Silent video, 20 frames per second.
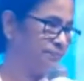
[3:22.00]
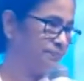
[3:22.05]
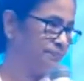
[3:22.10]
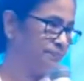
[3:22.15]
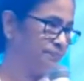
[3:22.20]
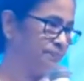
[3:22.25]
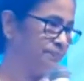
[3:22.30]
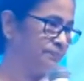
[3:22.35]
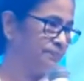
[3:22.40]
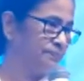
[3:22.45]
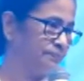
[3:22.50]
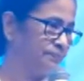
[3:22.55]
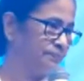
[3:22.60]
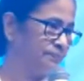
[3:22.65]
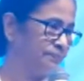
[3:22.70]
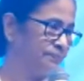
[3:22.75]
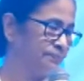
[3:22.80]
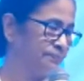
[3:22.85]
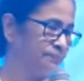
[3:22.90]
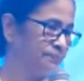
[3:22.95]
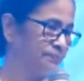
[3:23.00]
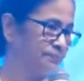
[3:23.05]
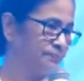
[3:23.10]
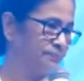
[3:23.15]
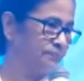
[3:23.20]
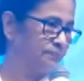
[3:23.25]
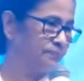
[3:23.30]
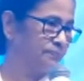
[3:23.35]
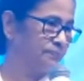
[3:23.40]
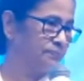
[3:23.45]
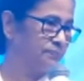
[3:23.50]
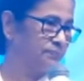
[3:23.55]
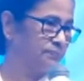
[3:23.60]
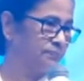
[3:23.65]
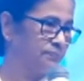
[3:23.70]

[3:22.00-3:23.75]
[no speech]